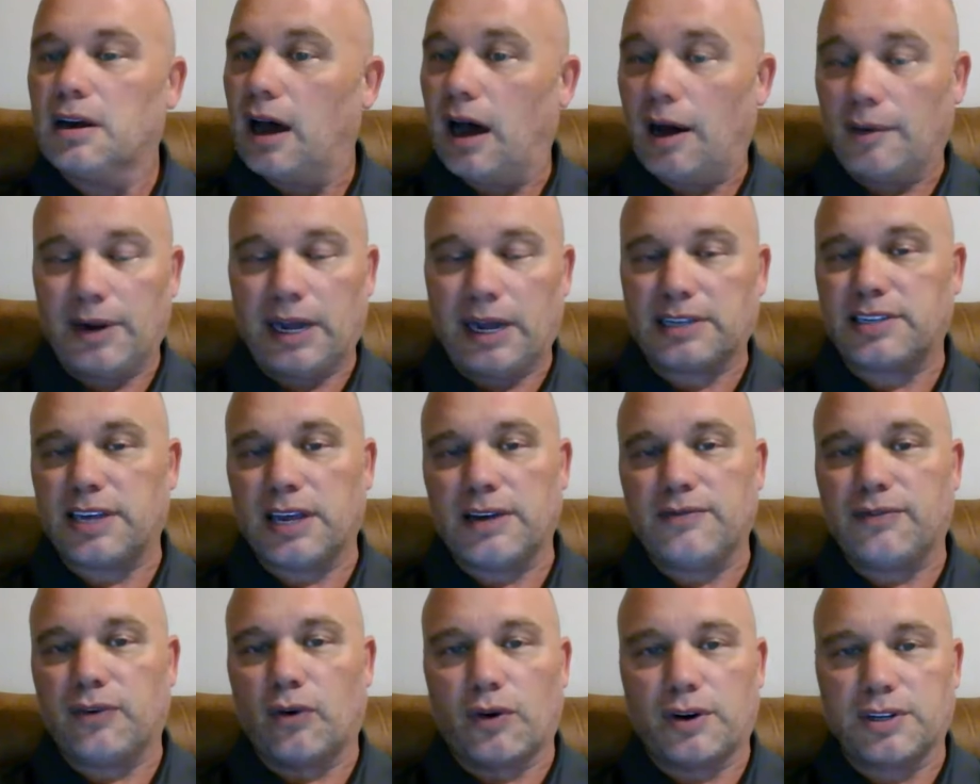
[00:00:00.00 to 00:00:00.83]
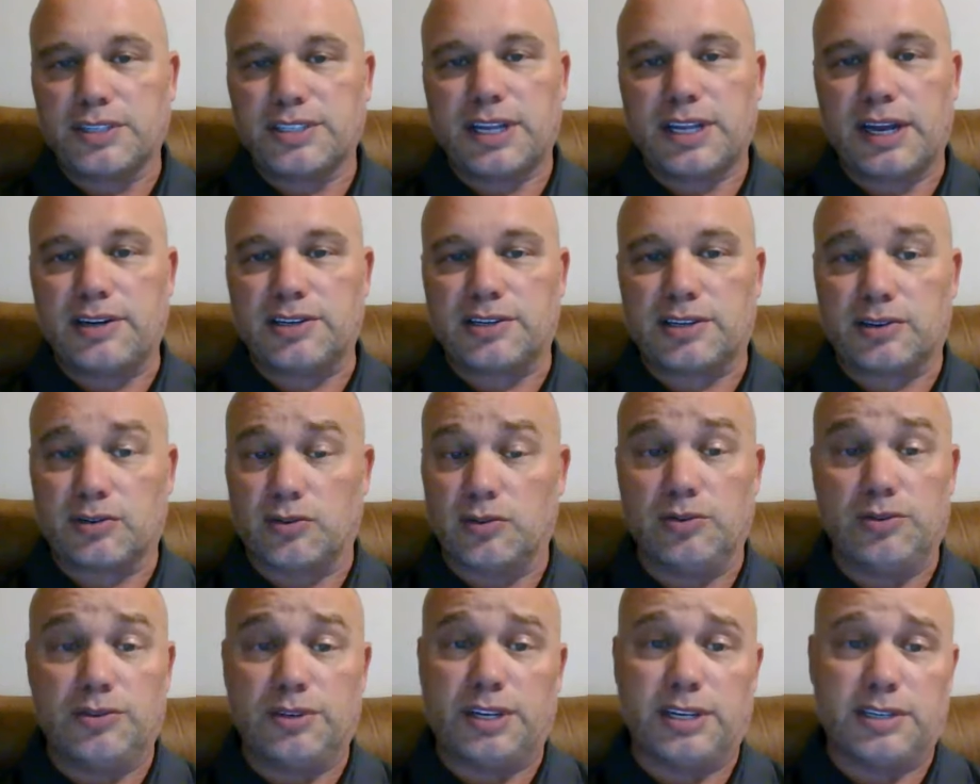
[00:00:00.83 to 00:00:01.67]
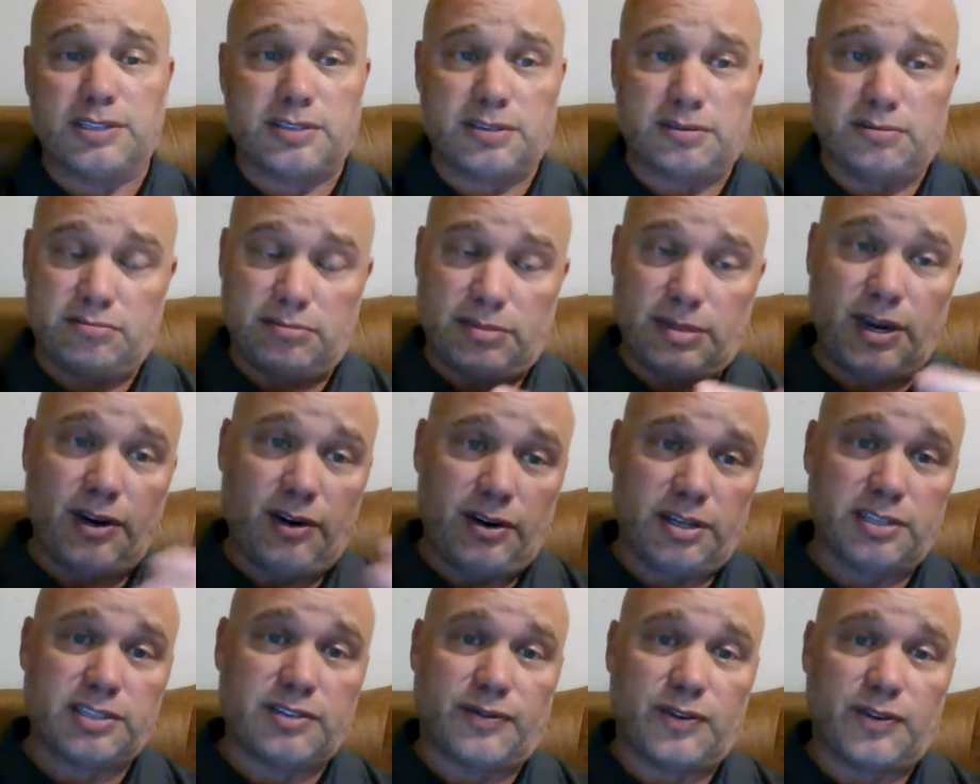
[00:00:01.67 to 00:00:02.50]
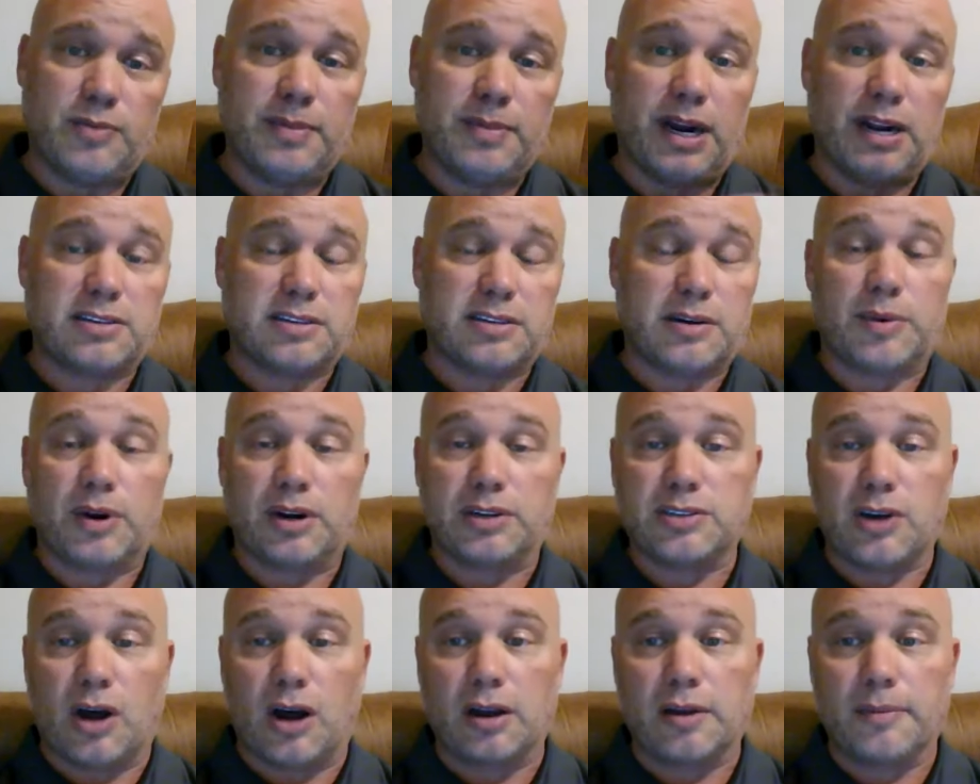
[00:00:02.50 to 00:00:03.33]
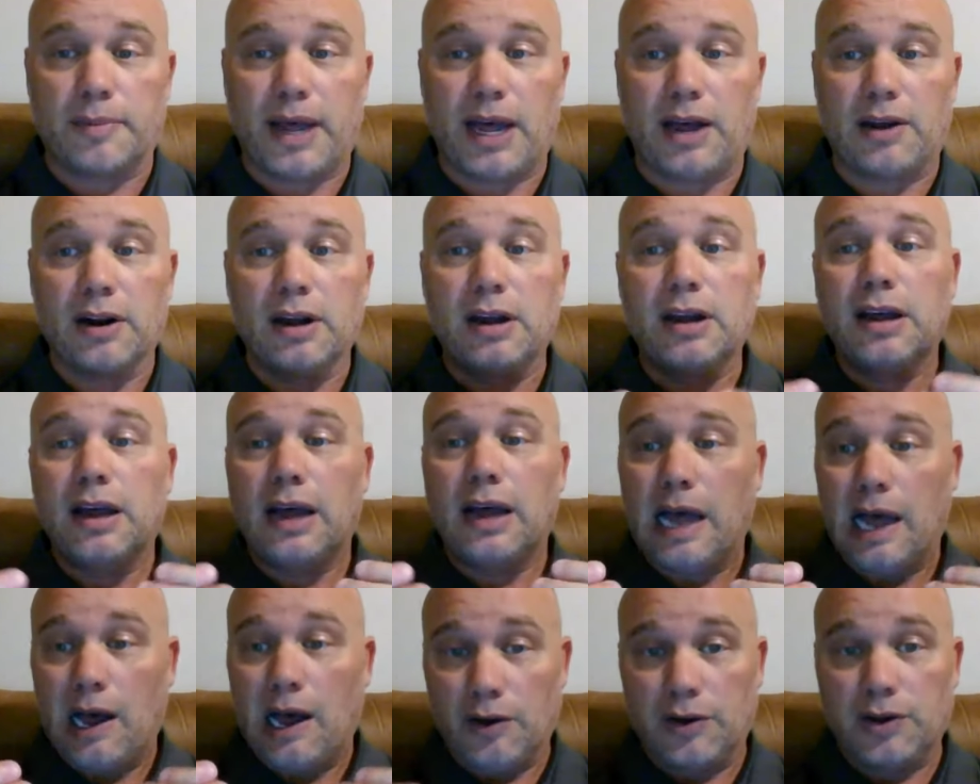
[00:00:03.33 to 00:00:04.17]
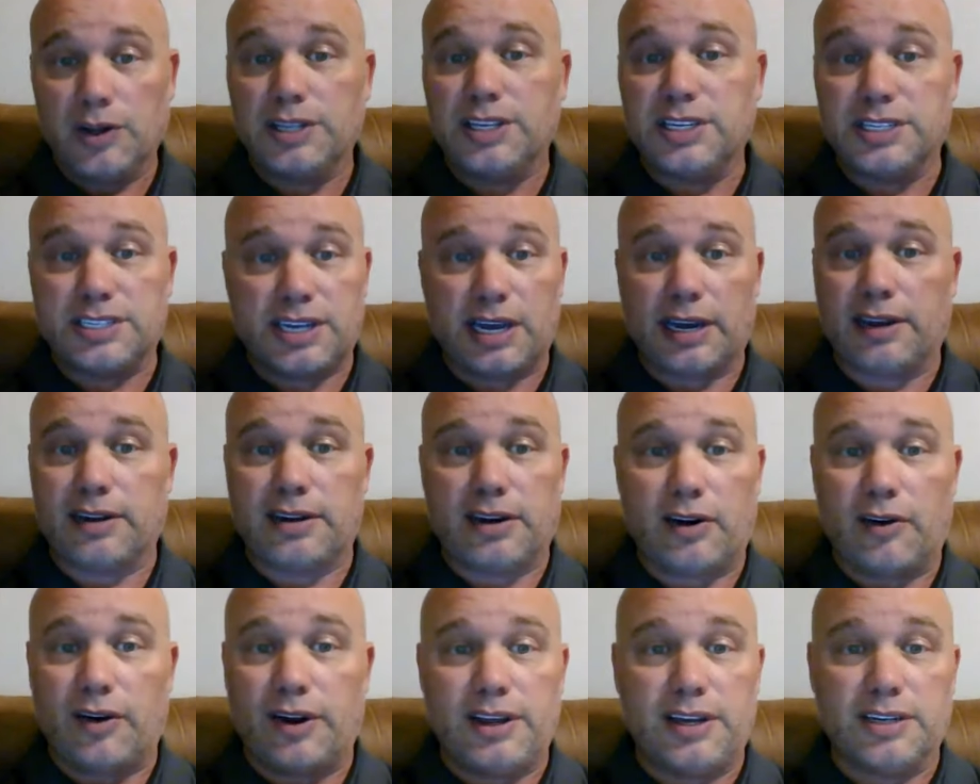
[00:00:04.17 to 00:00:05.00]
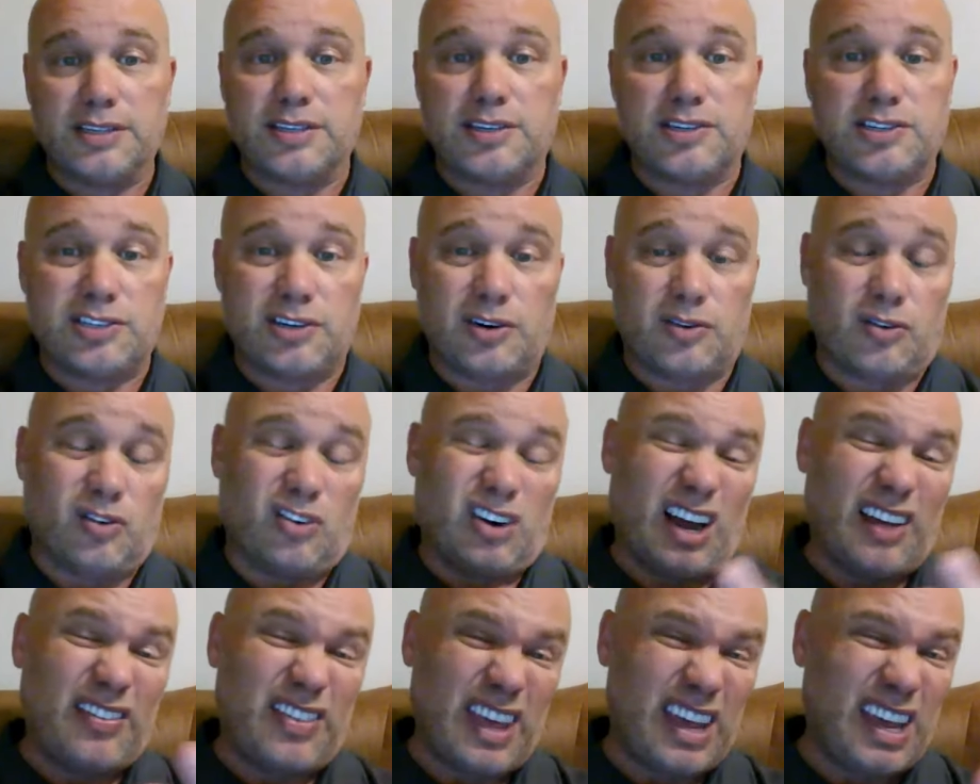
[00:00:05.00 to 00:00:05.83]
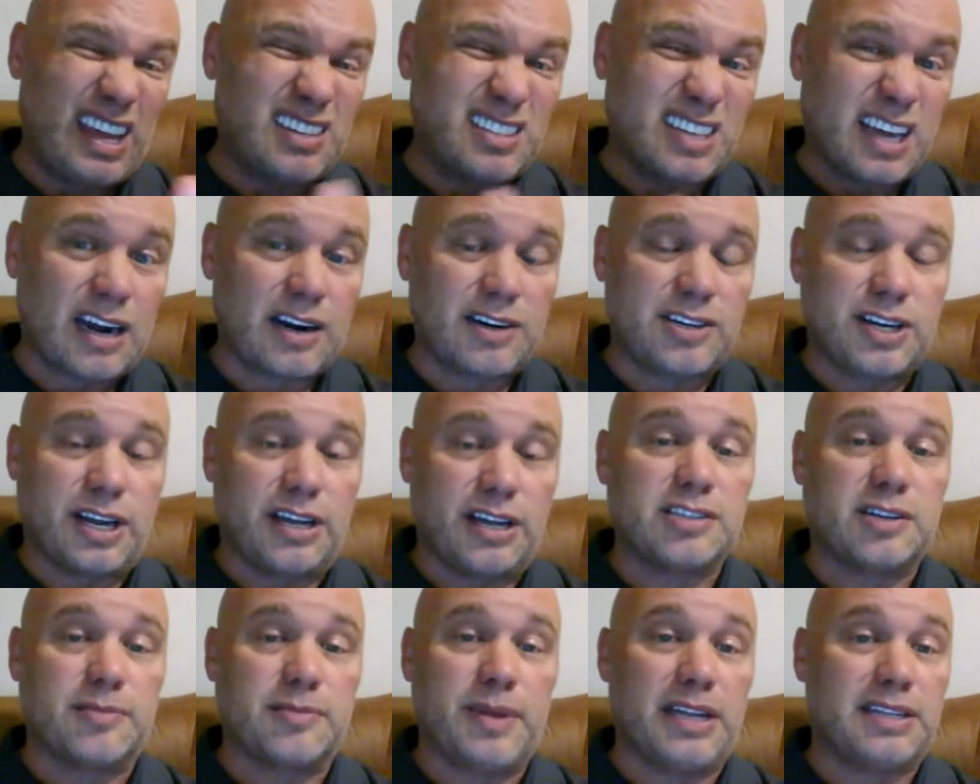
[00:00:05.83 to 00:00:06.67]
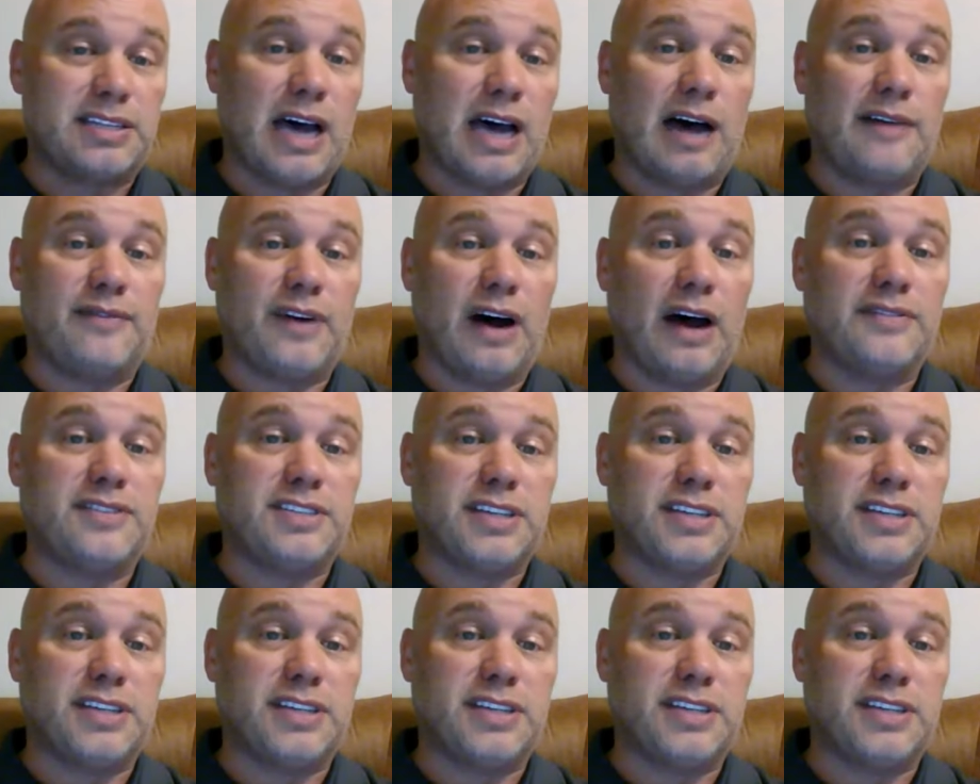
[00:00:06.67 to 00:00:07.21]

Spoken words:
I'm not saying Florida State is screwed, because here in just a few minutes, I'm going to talk about how good the secondary is in general, and I think it's got a chance to be a top five